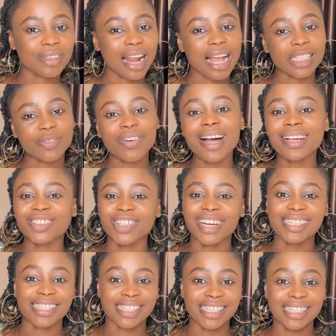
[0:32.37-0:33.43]
as far as you
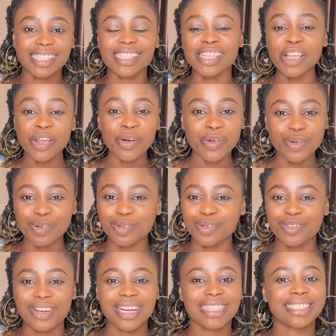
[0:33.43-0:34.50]
are still single
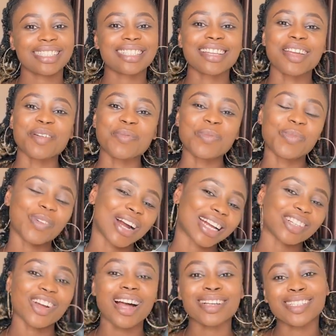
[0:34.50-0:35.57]
you are still bright
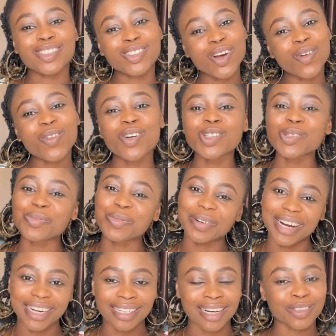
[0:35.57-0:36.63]
bride you are someone's
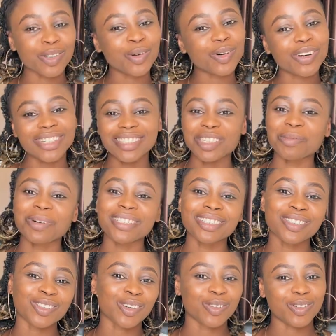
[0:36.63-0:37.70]
bride and don't worry
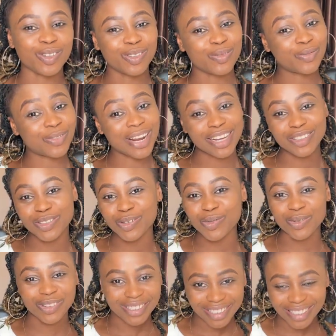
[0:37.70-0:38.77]
somebody's son will find you
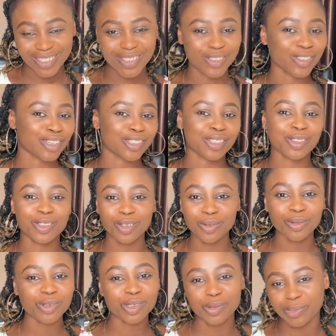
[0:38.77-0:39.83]
one day so you are
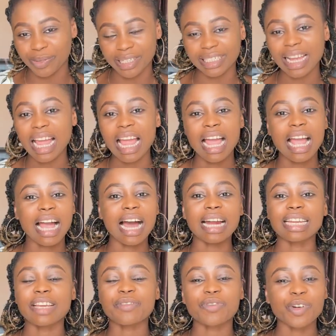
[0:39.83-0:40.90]
someone's bride
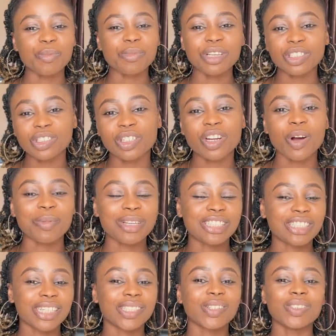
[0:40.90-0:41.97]
and information i'll be
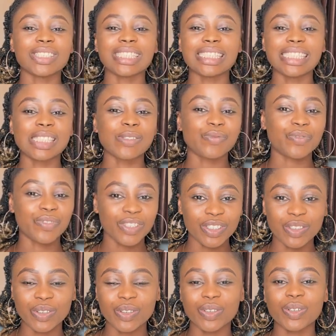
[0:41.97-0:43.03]
sharing on this
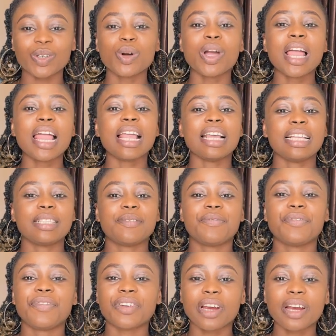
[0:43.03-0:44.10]
video is
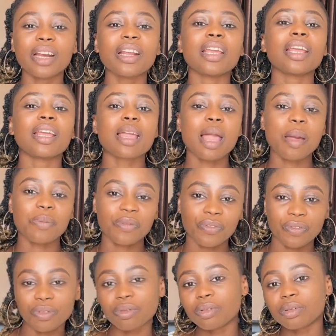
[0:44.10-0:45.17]
very
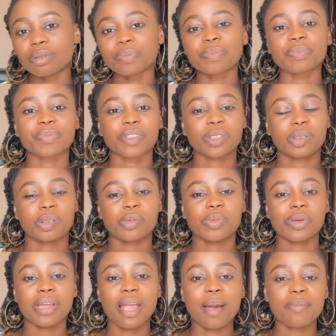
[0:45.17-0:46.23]
helpful to
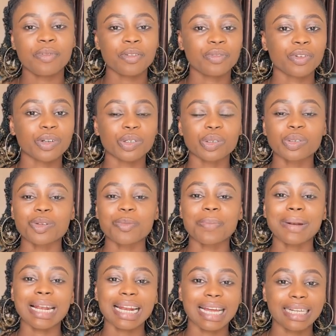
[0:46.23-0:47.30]
be helpful for you to
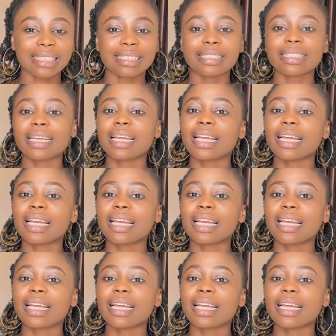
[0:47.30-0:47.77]
plan